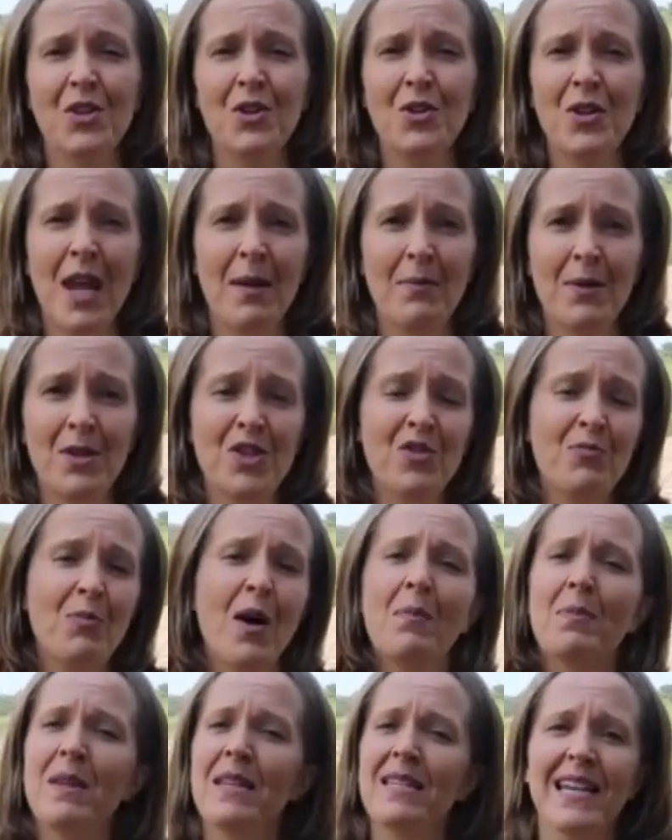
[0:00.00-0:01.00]
you name it. You've
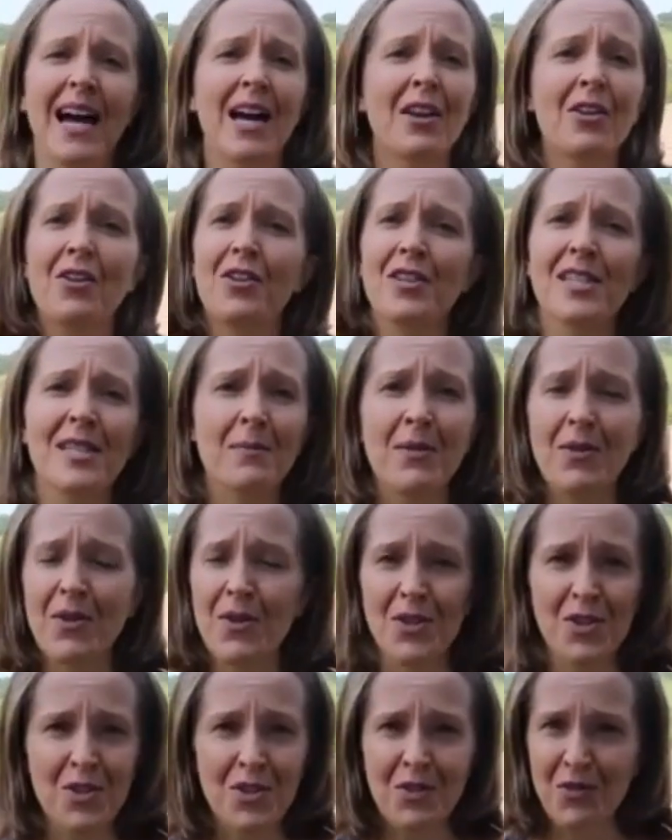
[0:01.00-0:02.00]
probably downloaded some of
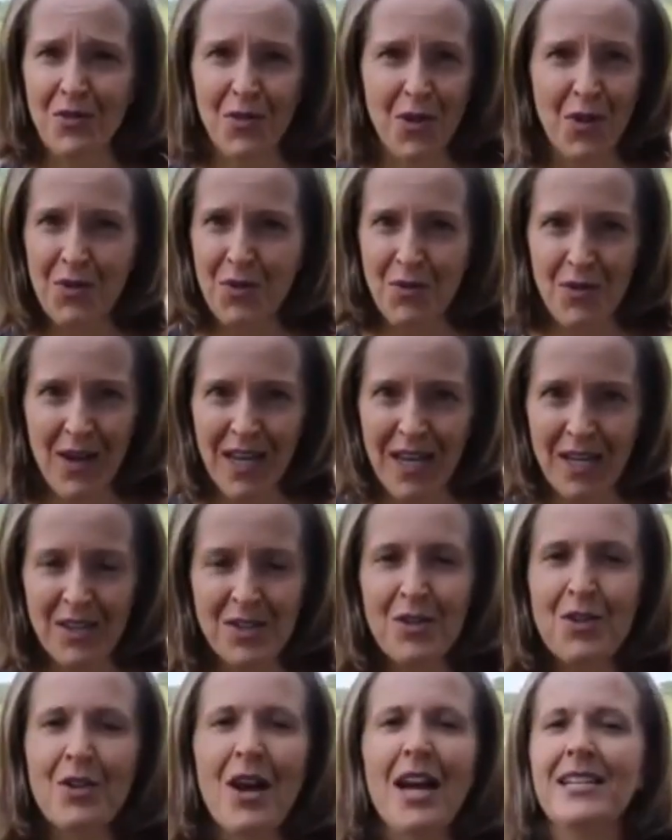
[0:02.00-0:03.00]
those to your phone already,
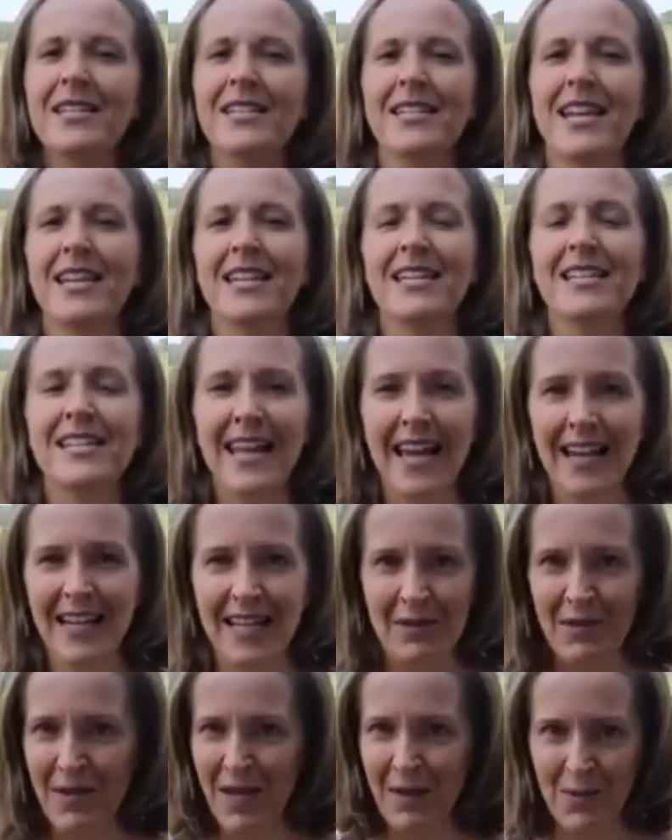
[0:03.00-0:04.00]
so you understand
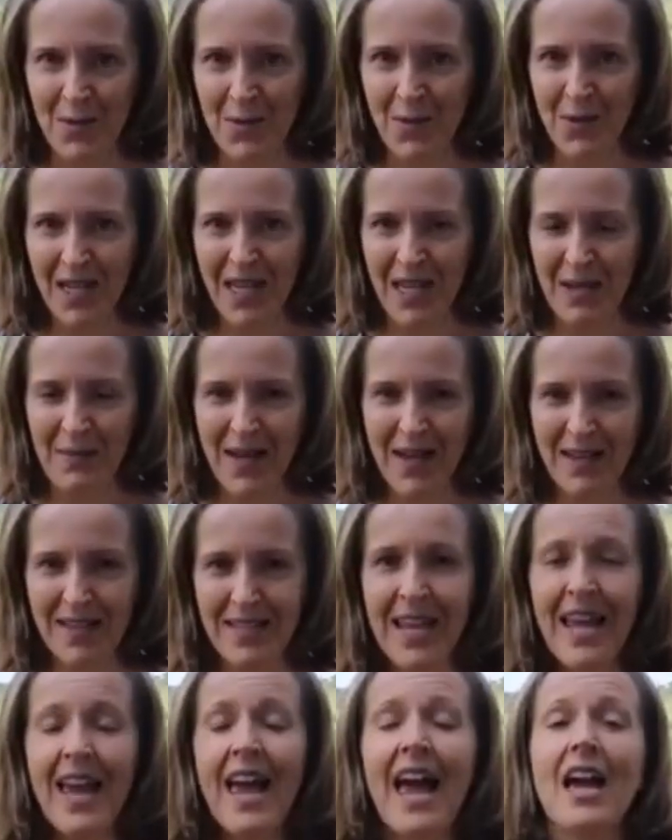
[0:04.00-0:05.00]
exactly what I'm talking about.
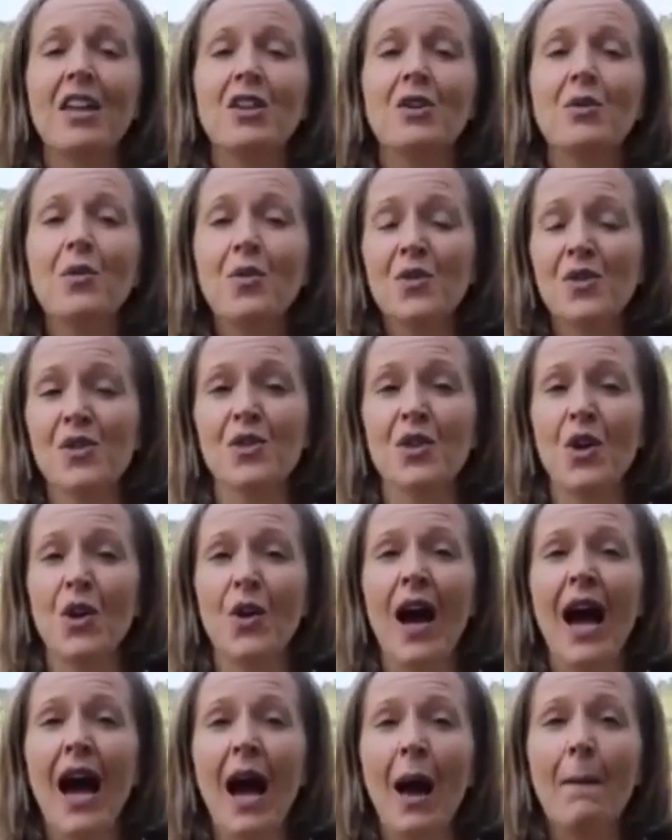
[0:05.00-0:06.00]
And you also know
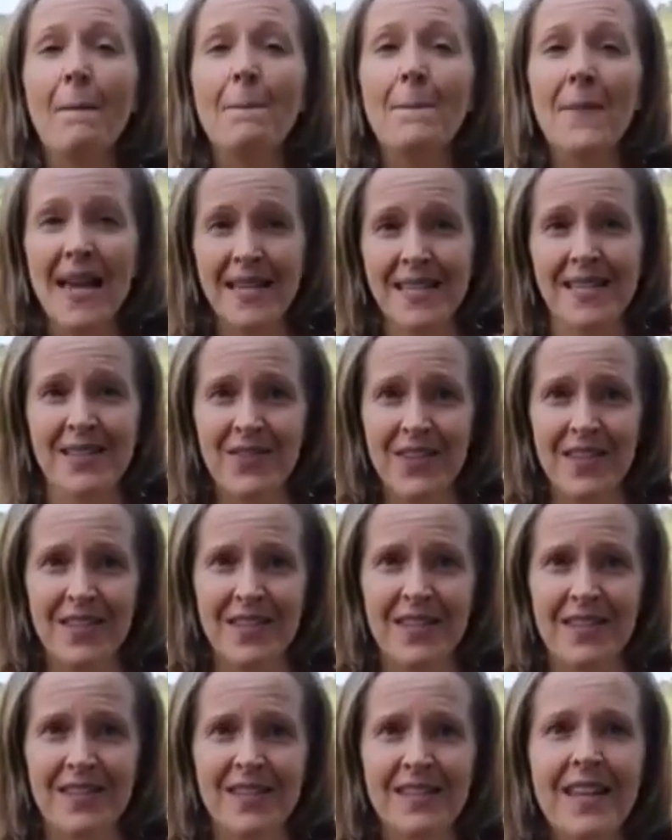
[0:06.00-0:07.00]
how massive
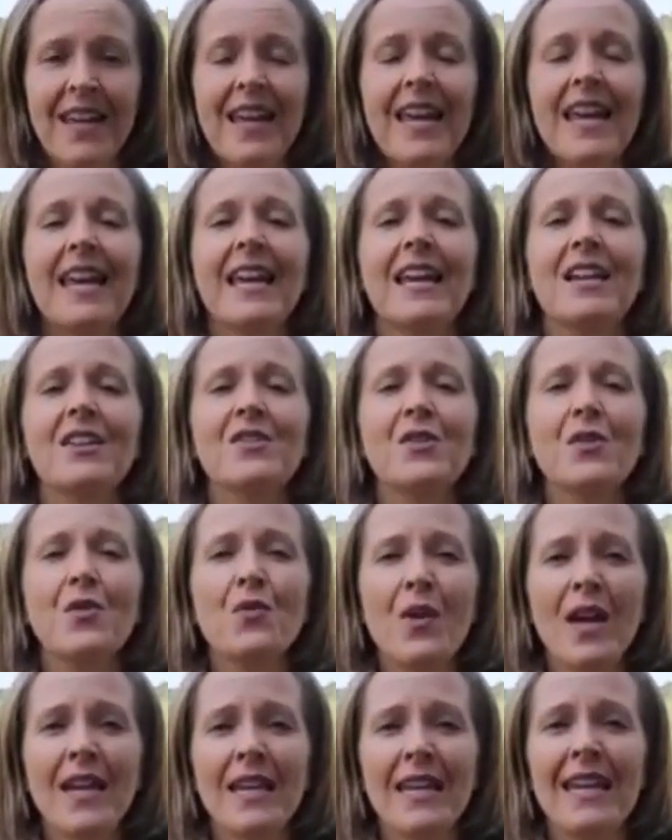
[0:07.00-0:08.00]
this is. It is
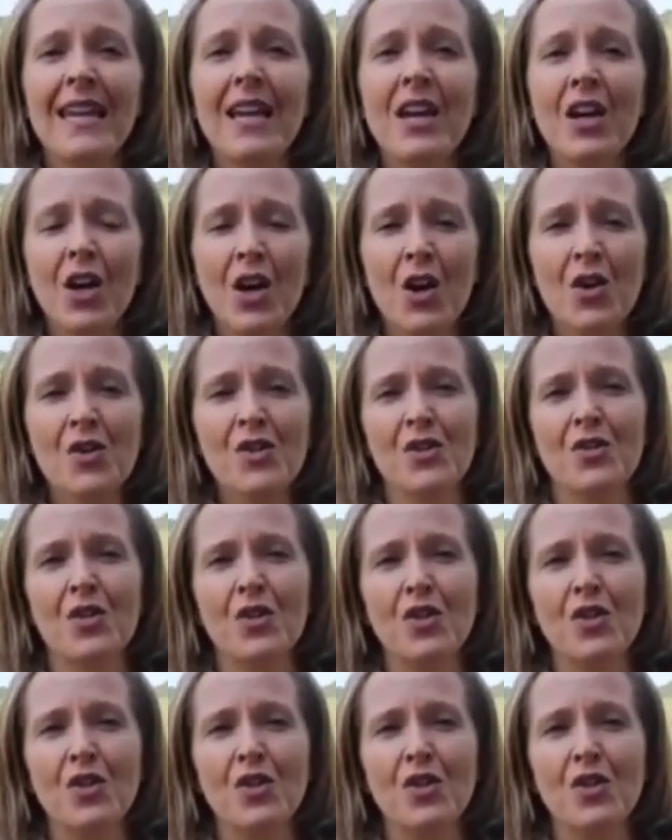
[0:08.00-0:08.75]
already close on a